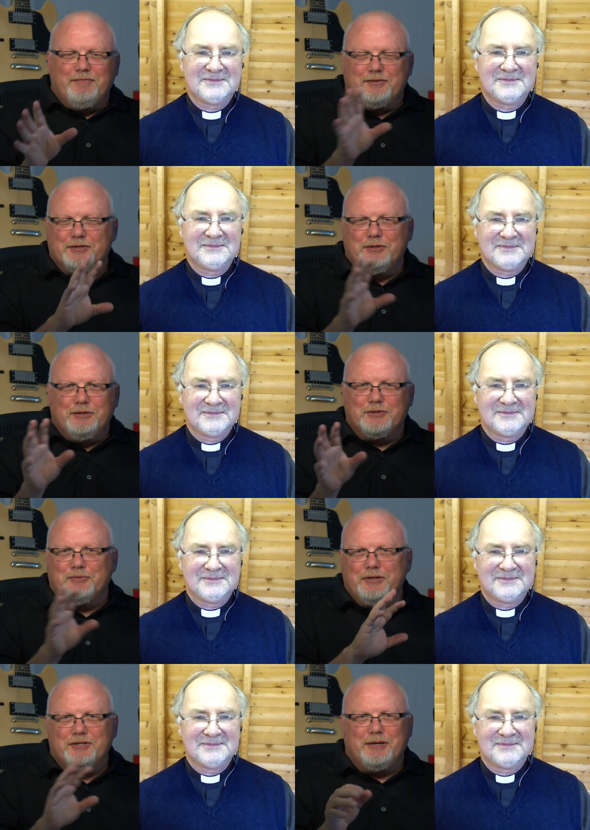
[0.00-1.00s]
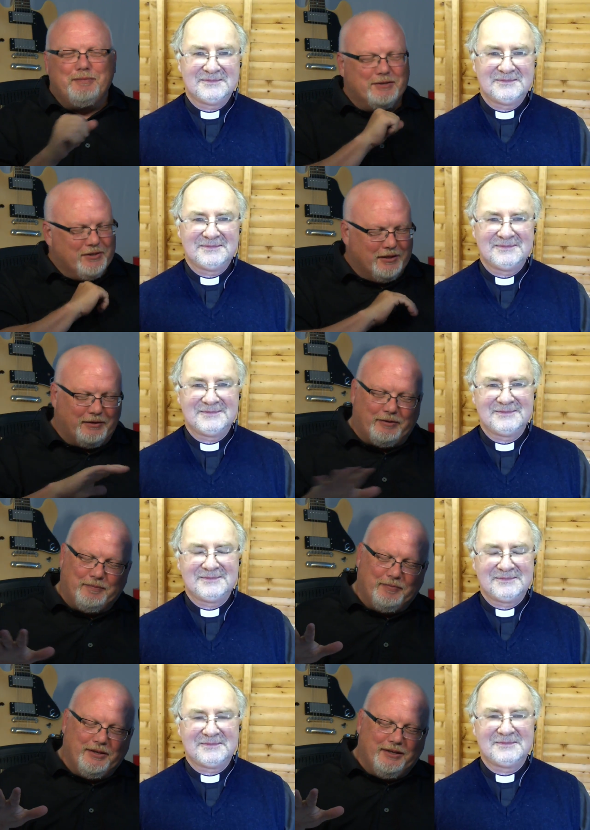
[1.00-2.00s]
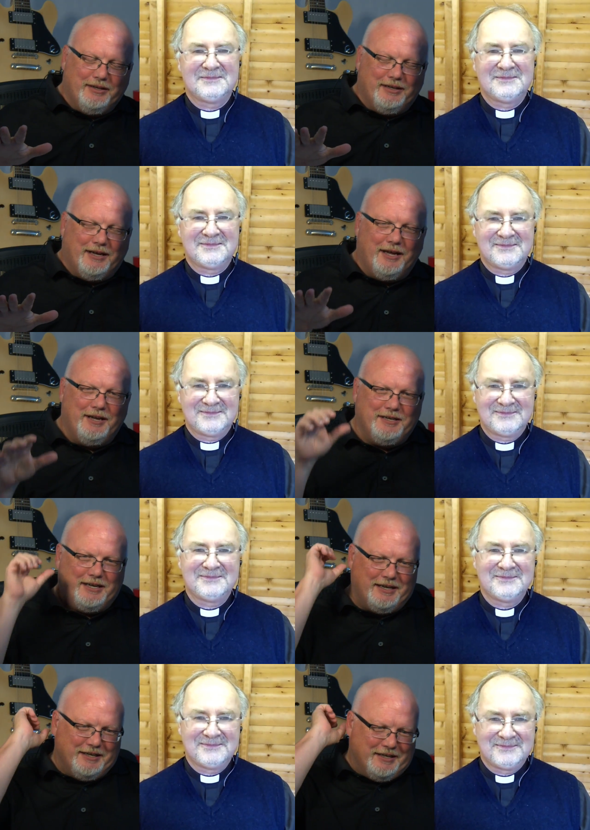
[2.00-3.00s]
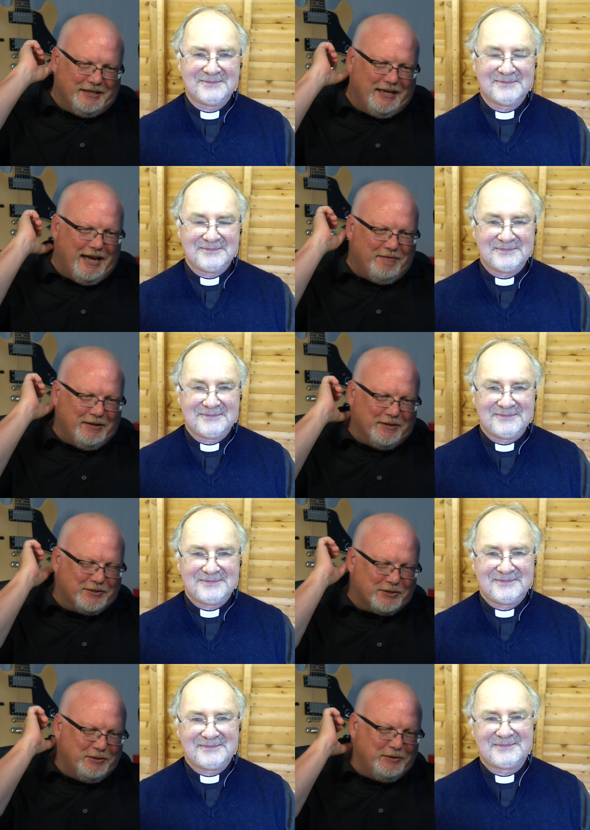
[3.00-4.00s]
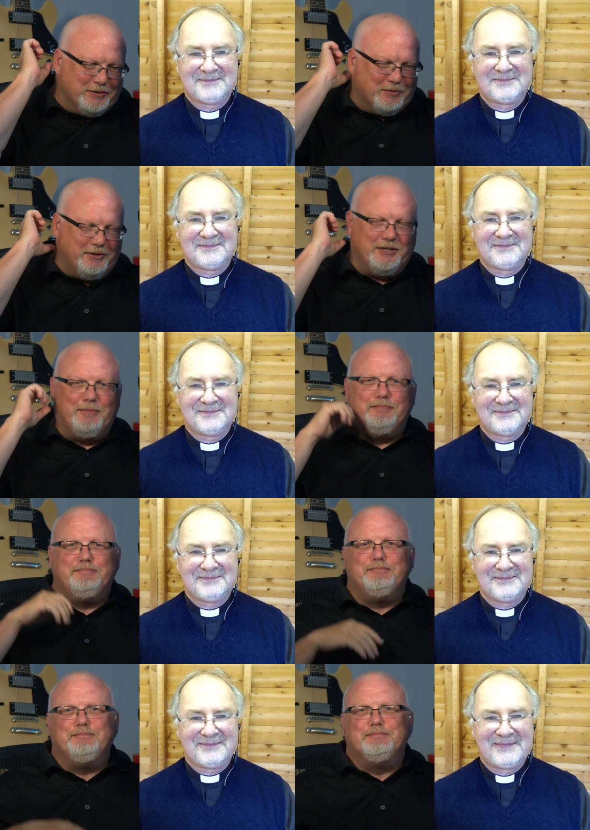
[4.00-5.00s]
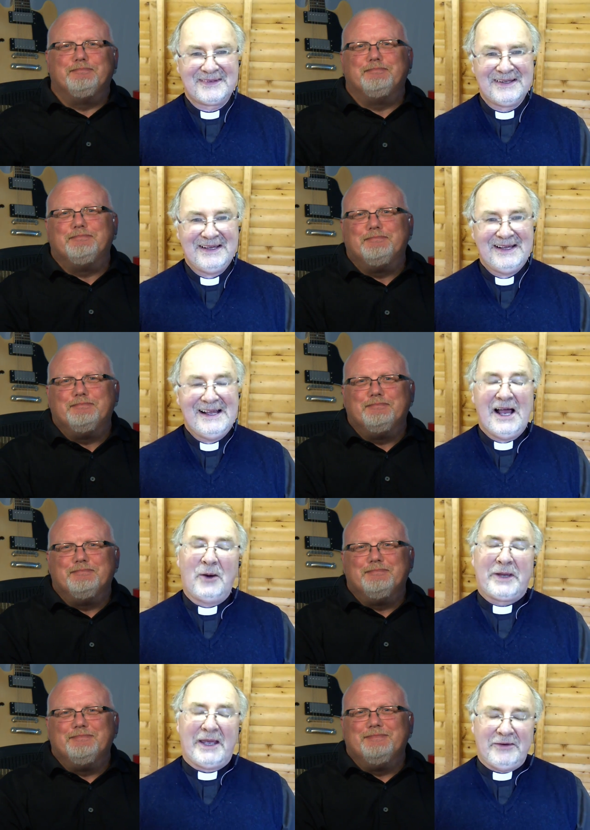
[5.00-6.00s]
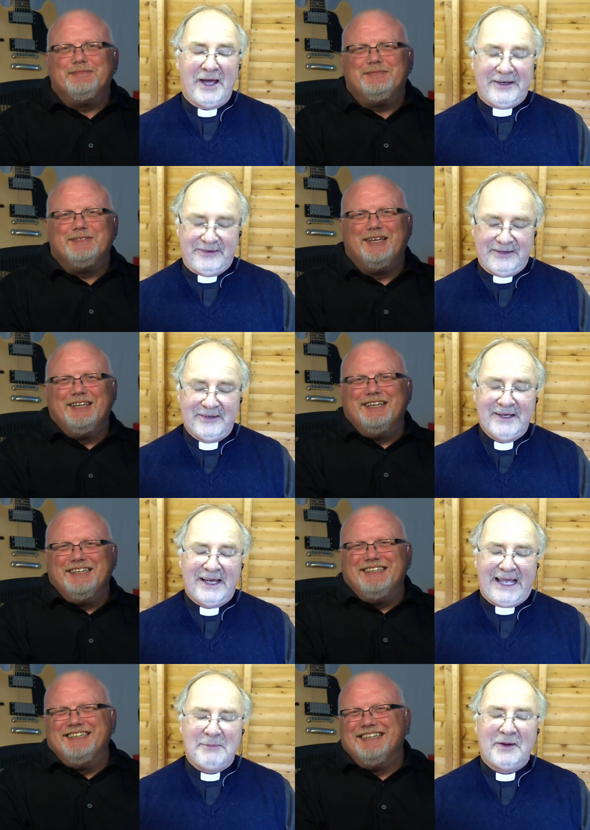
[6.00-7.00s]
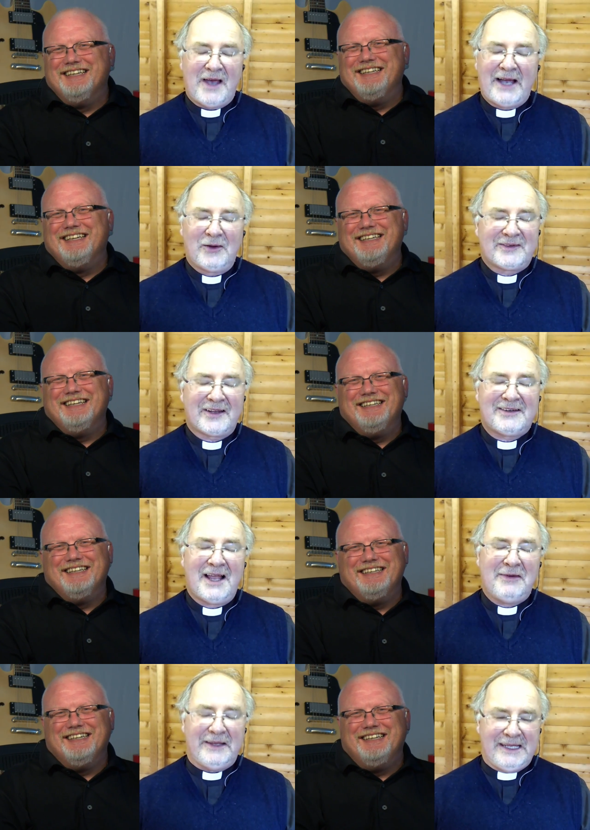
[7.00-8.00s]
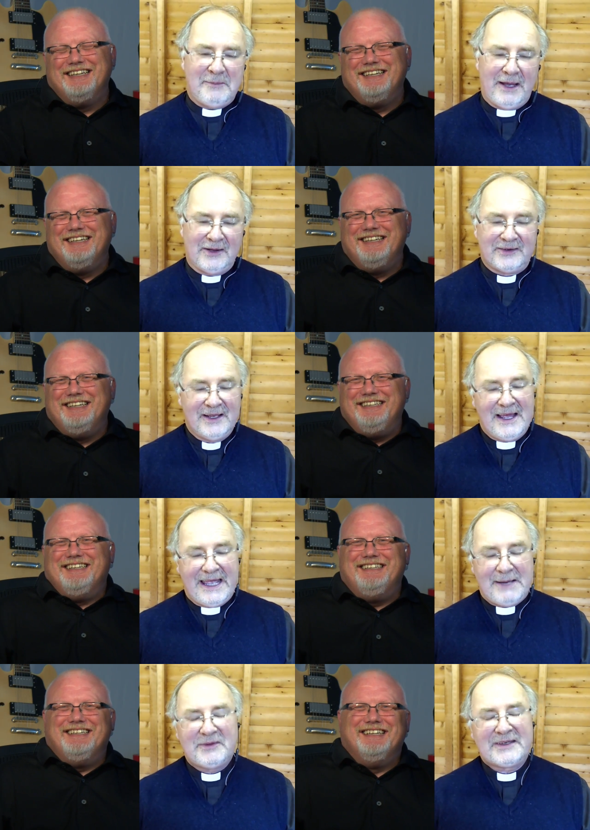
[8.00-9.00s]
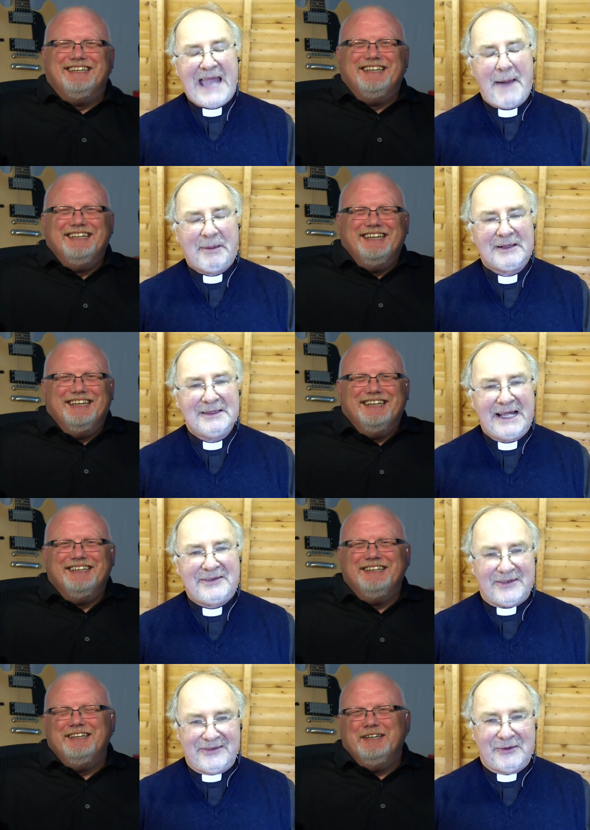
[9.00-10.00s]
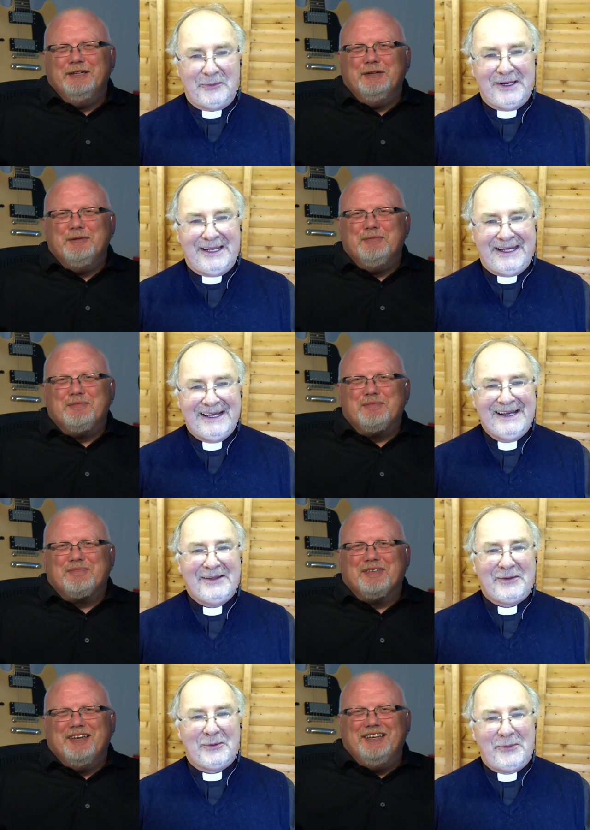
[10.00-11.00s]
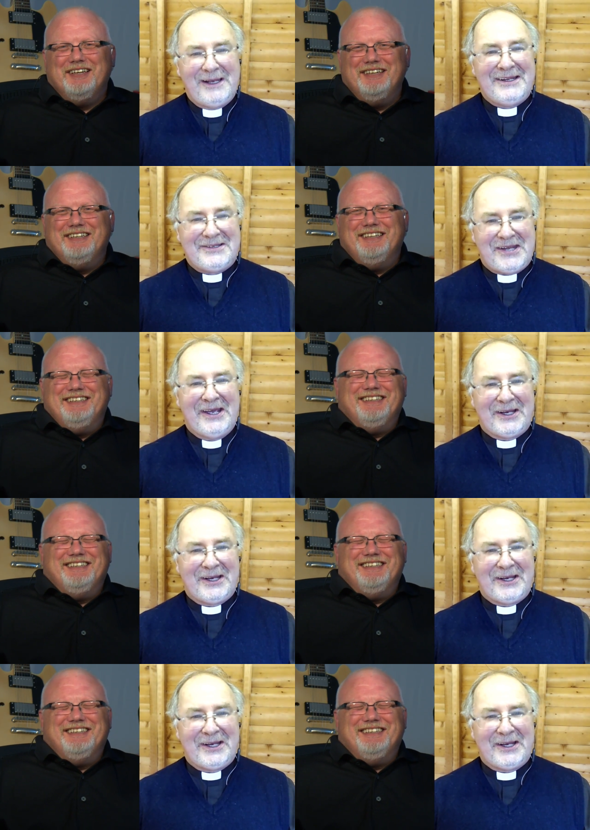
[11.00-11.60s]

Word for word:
Speaker 1: of screw those words up, it's all over. And uh, Gavin, you screwed those words up.
Speaker 2: Oh, Kevin, I did. I got such lovely emails. It was the capital letters that really, that really